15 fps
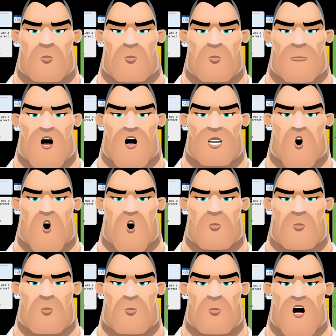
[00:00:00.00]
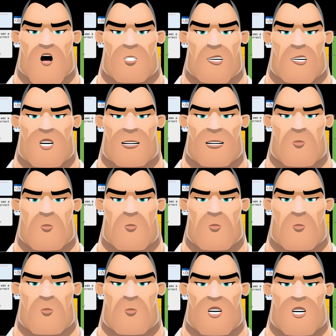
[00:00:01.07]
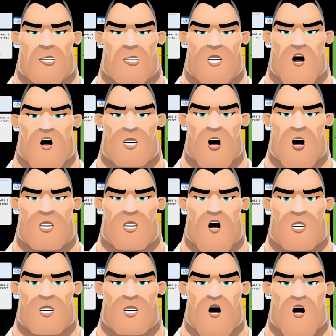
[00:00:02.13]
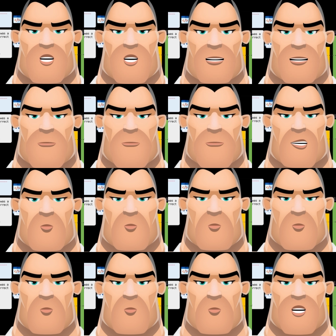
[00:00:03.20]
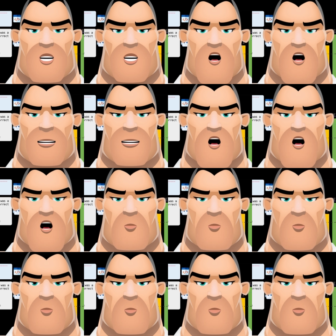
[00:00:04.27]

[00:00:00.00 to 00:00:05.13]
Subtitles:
recall and precision. Crucial concepts in machine learning. Tell me more.